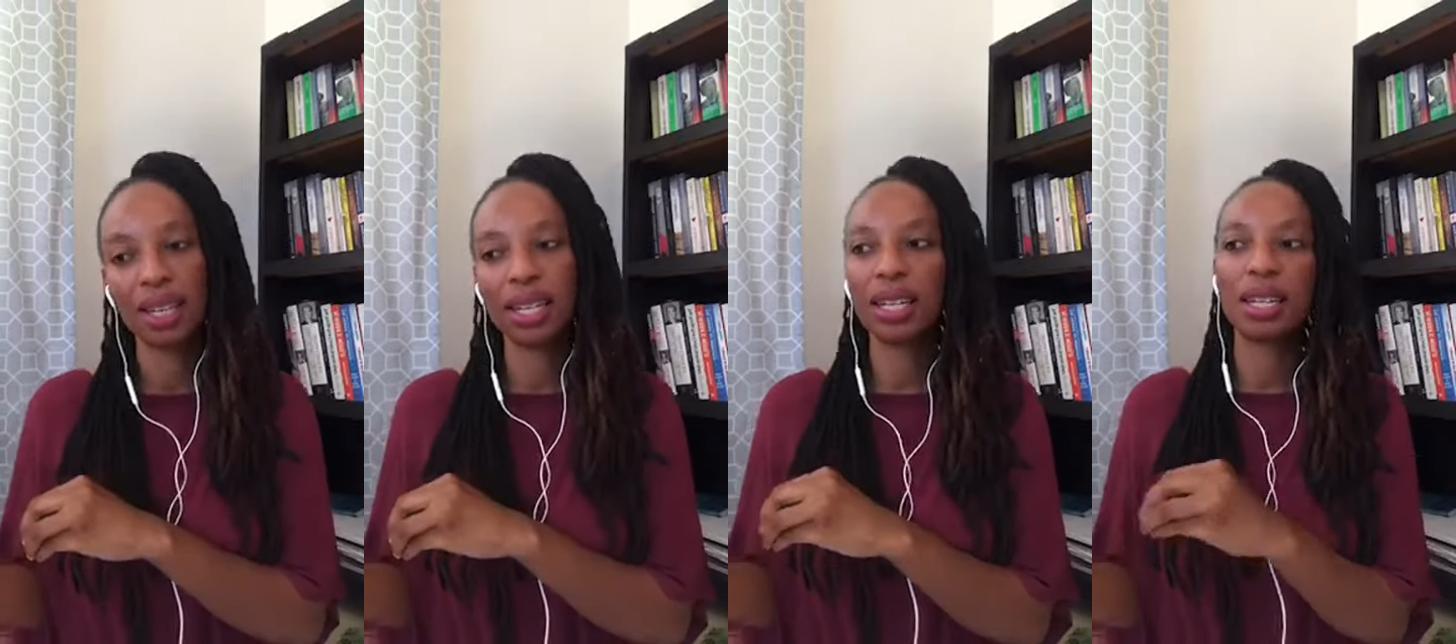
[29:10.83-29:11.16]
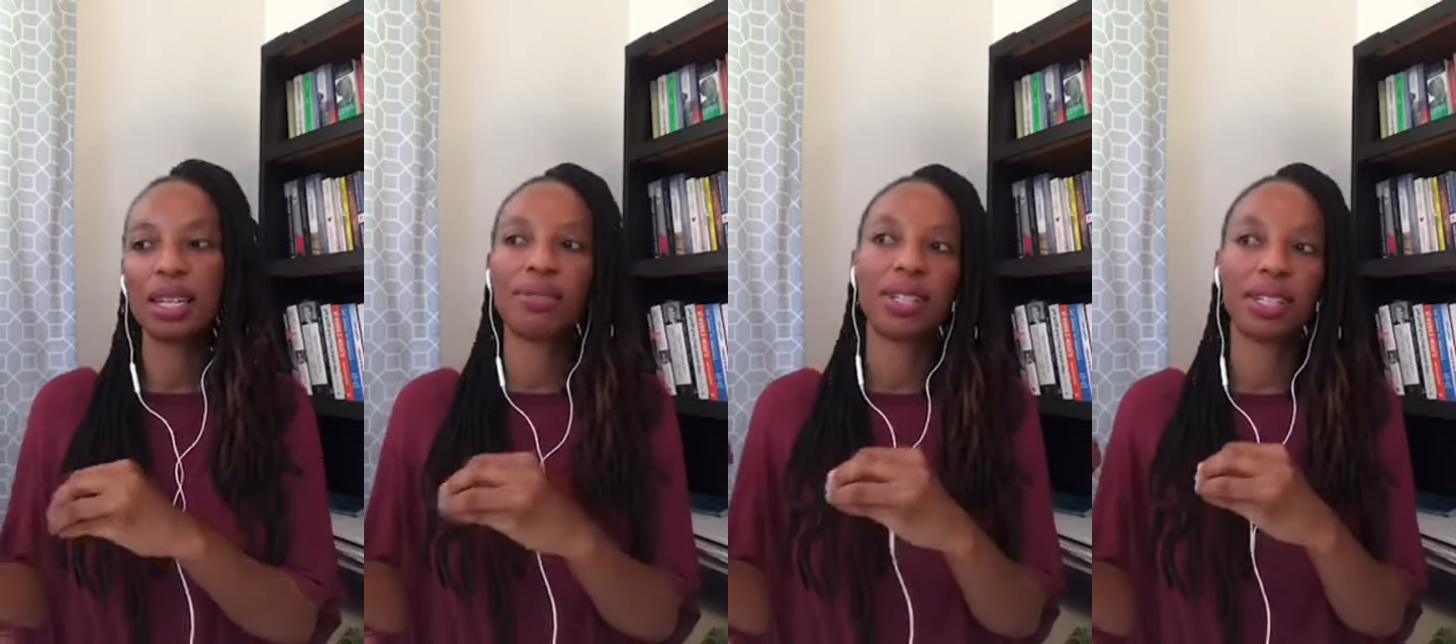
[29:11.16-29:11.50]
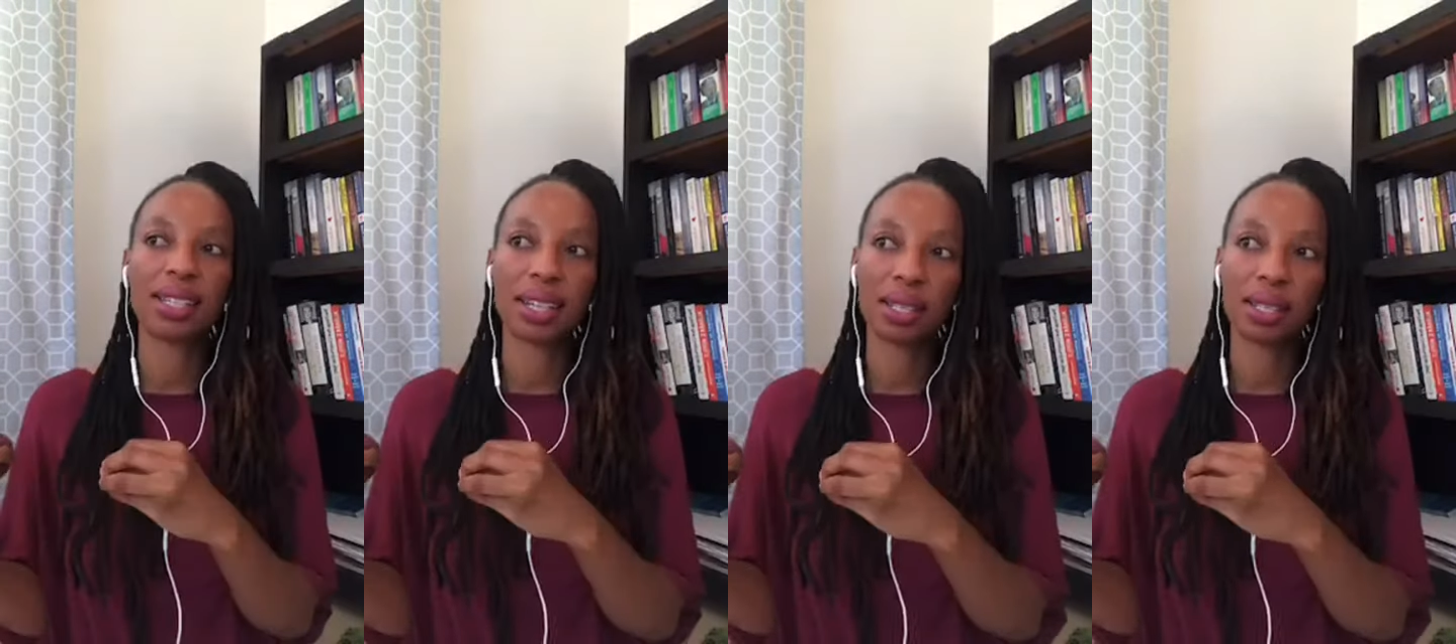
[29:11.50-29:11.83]
If
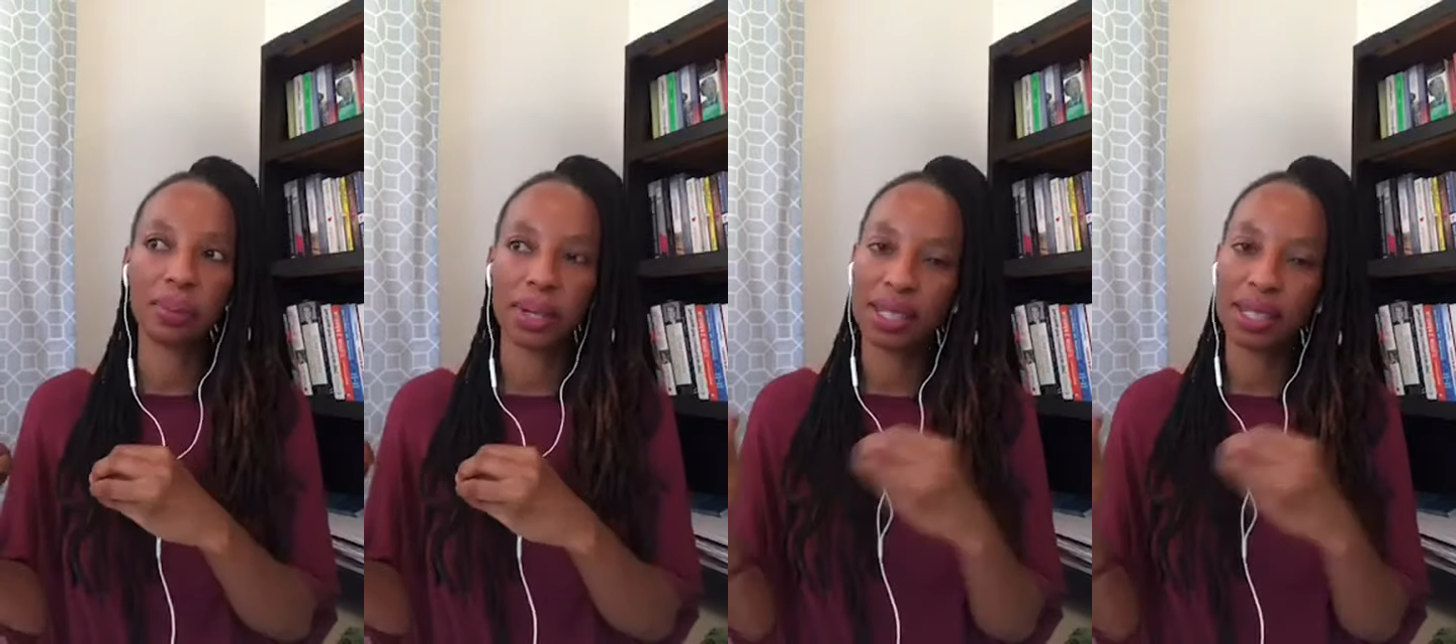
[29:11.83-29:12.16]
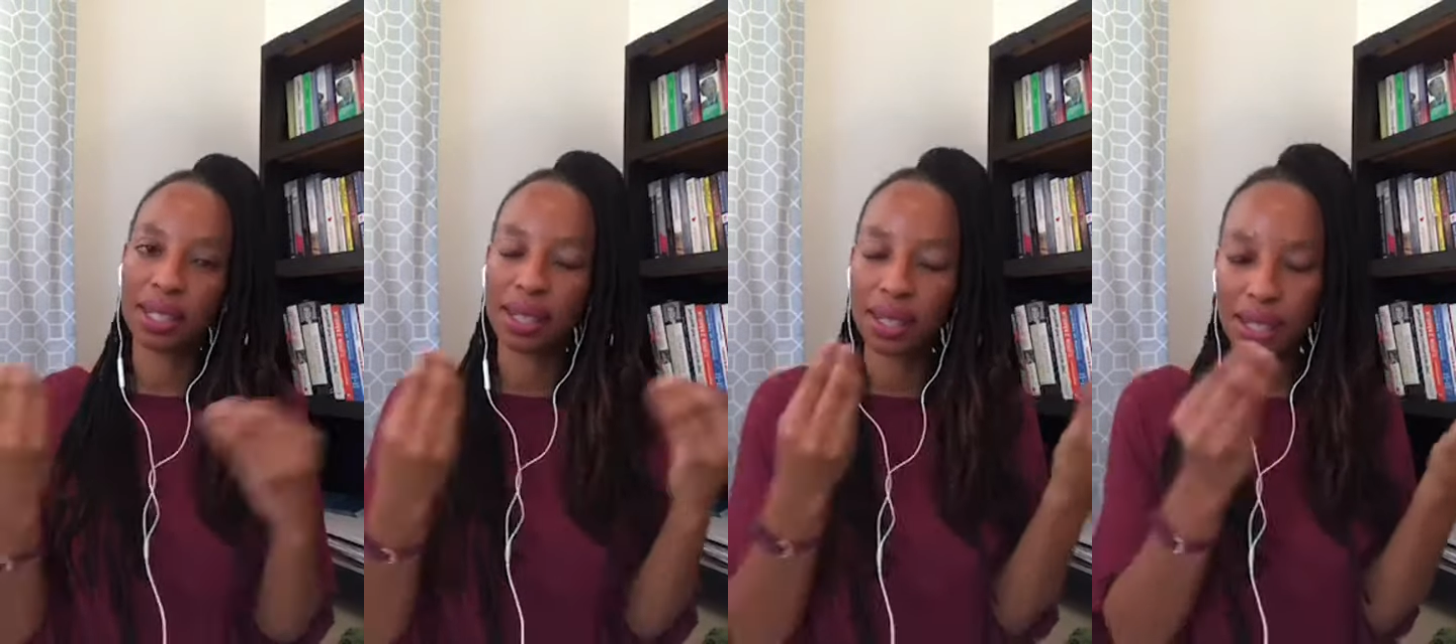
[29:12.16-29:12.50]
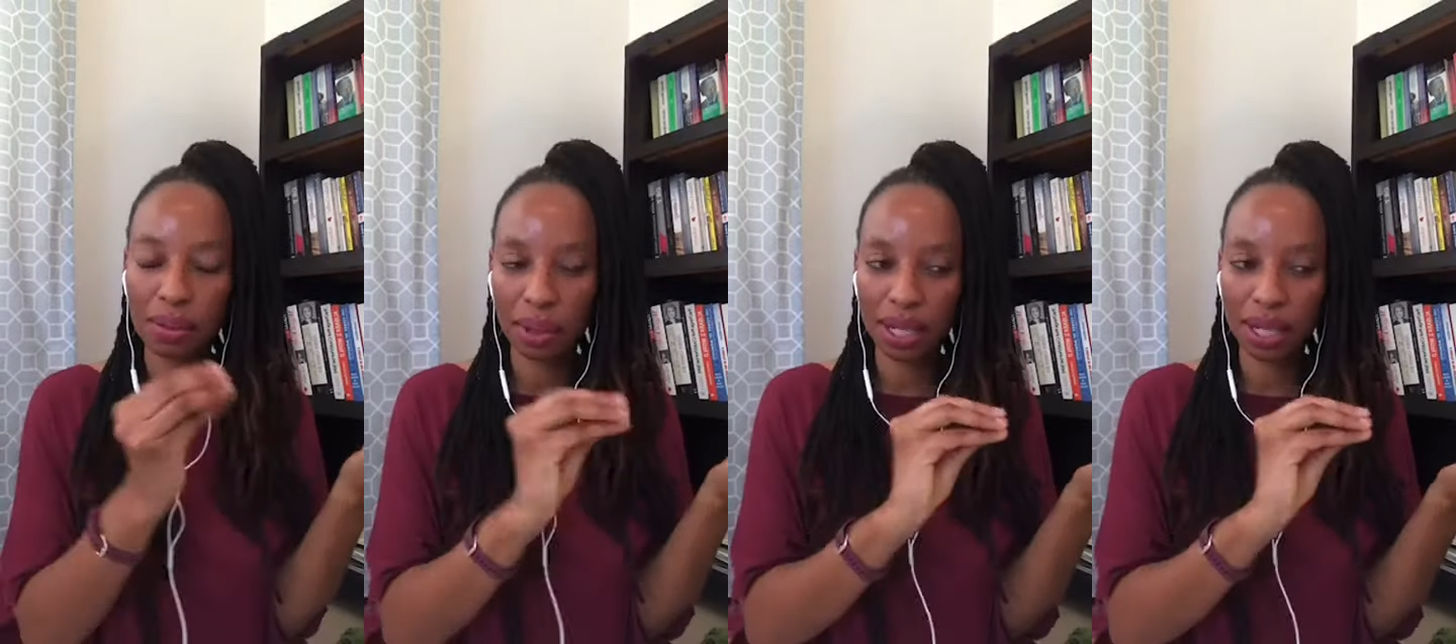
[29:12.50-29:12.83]
she's experiencing this
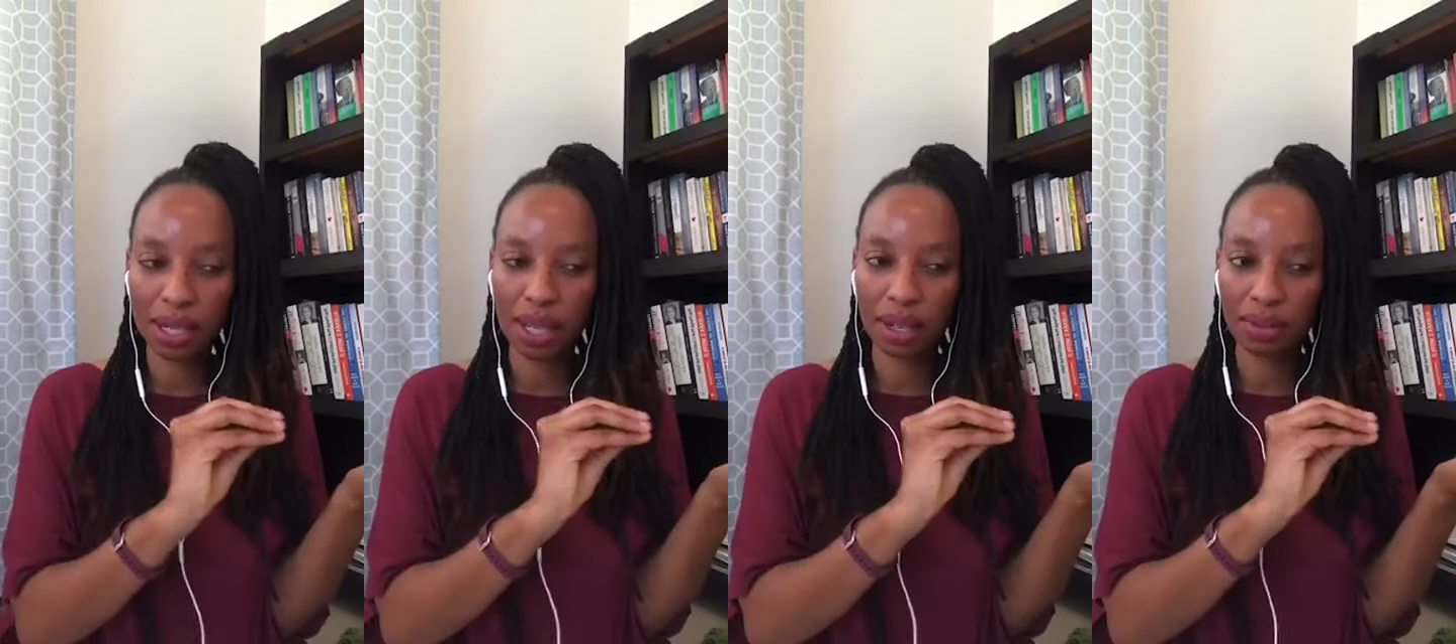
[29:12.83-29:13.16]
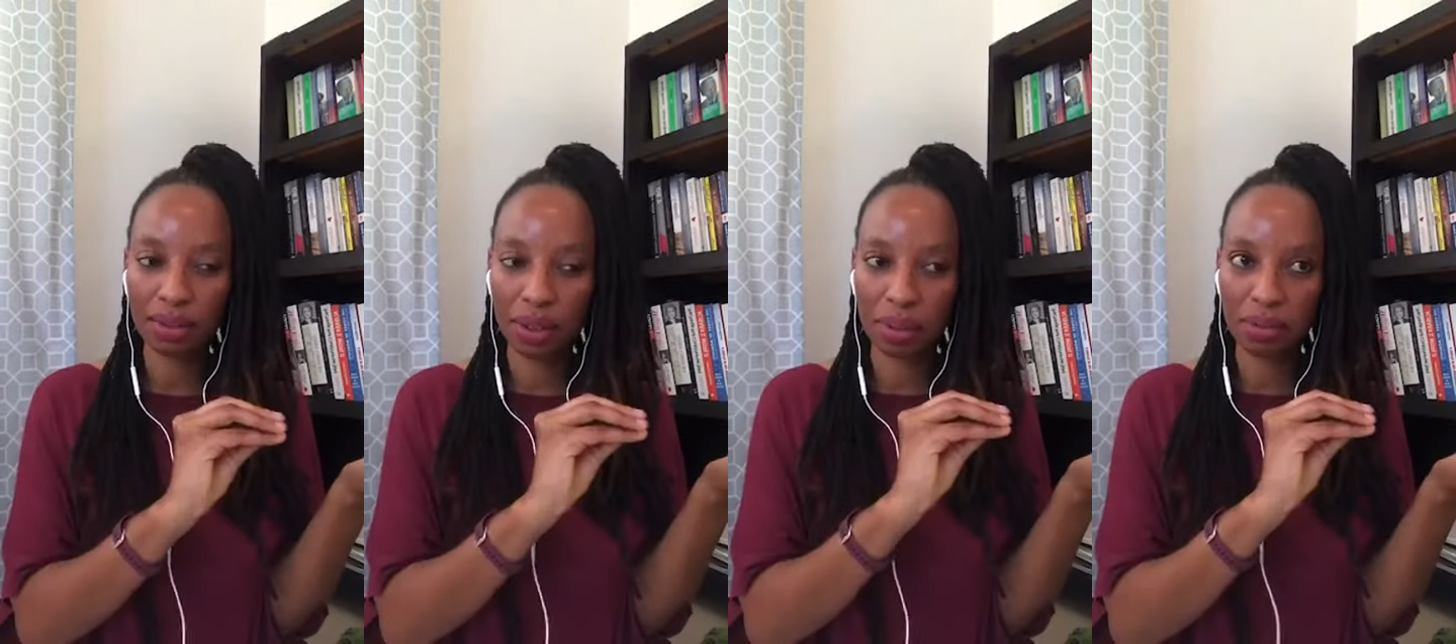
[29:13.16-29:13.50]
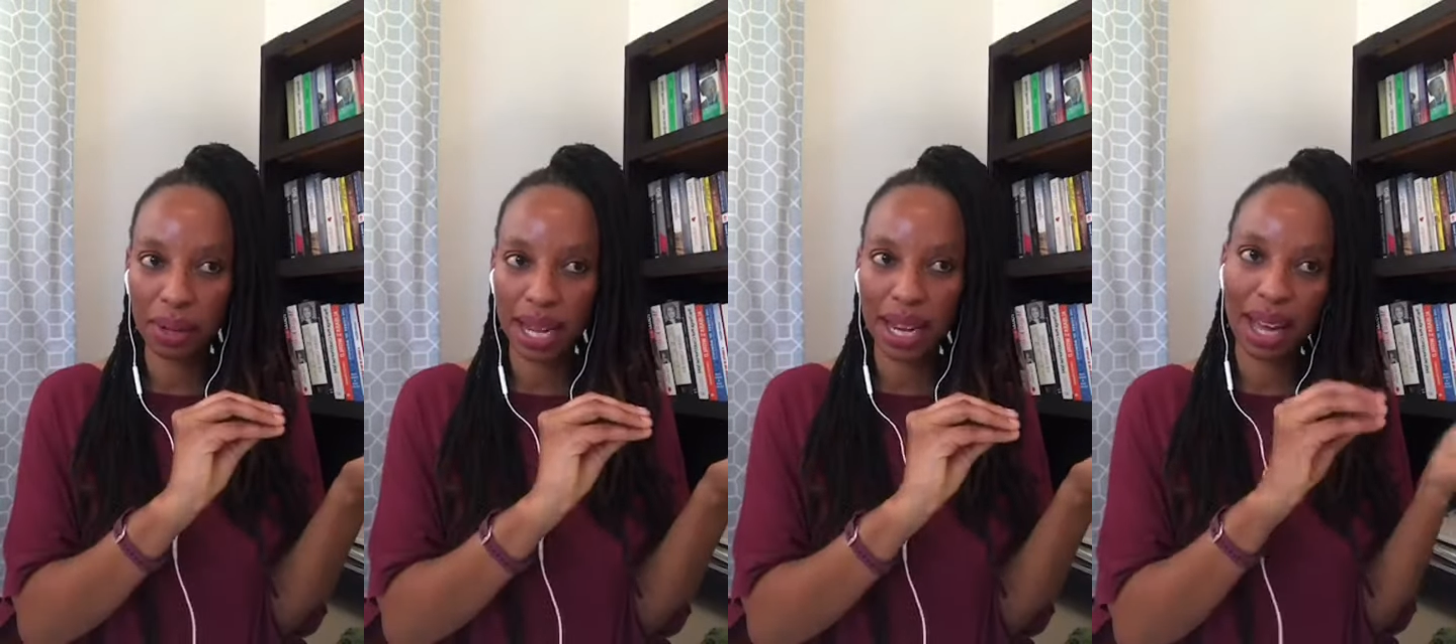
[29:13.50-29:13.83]
particular form
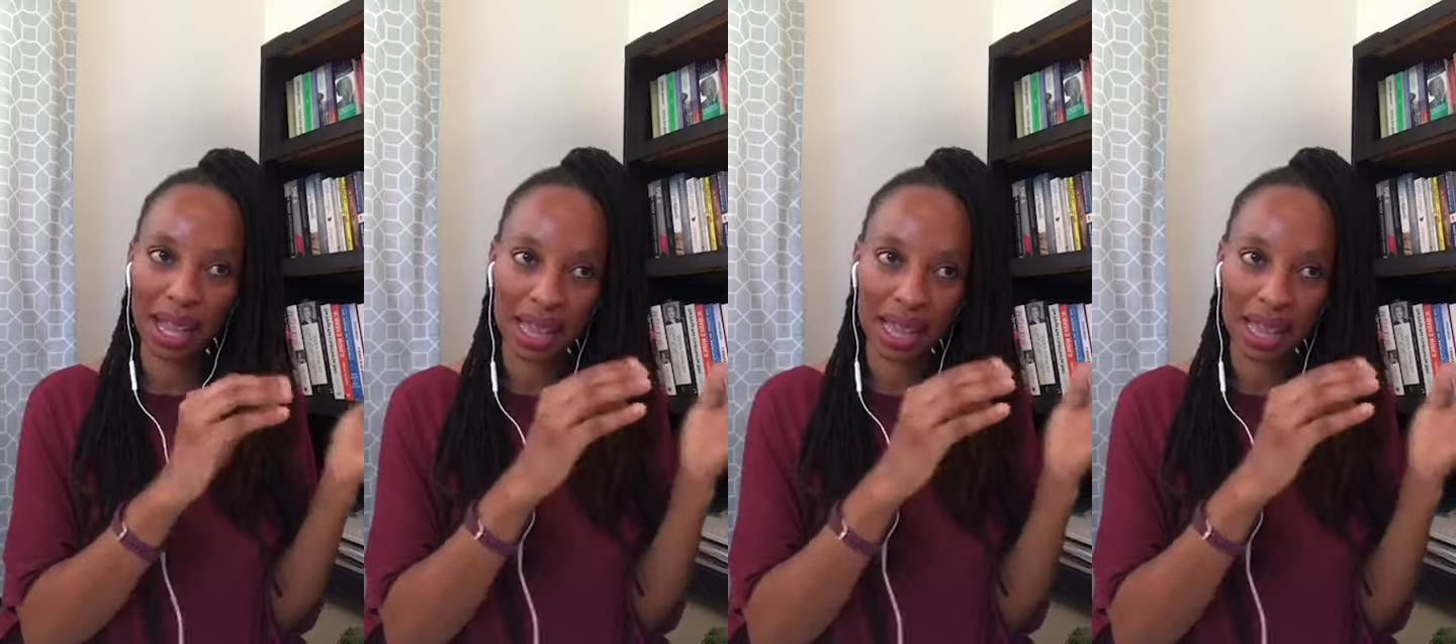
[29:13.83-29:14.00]
of pain